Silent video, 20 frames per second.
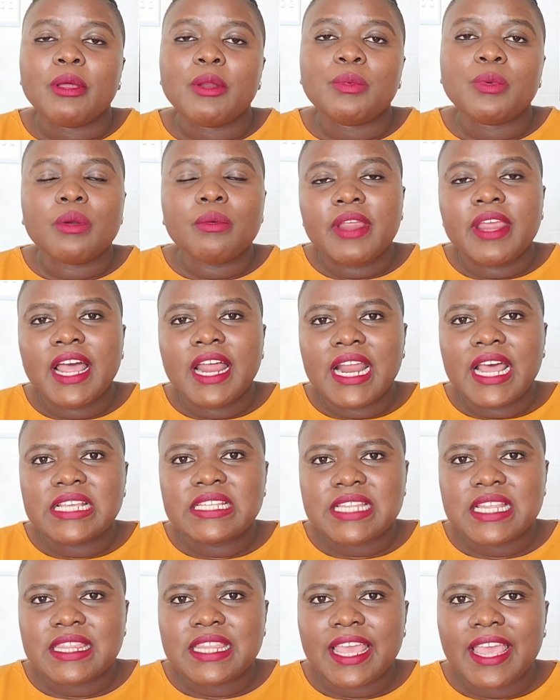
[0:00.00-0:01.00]
But we
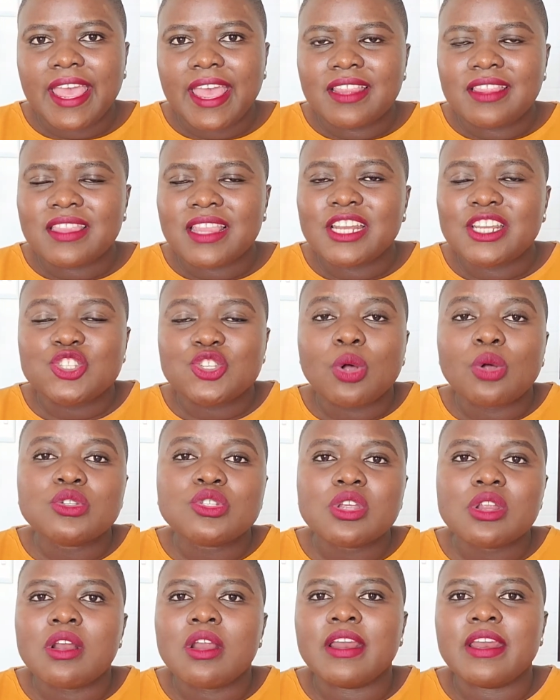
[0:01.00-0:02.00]
realize at the end that it's
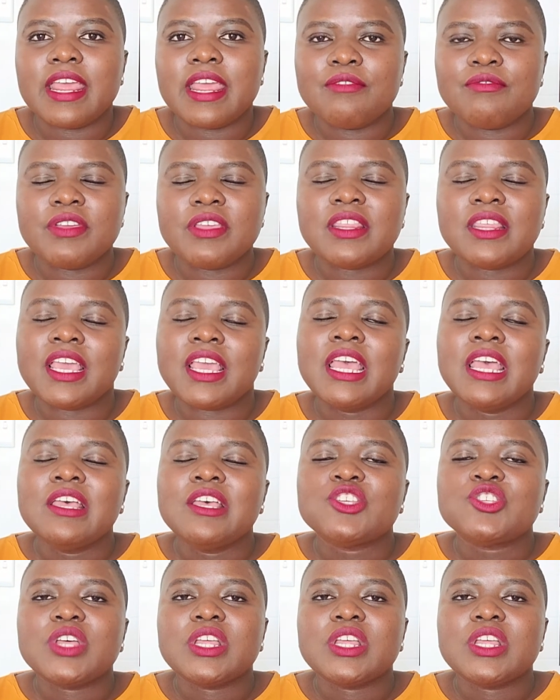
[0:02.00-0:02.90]
also not everything.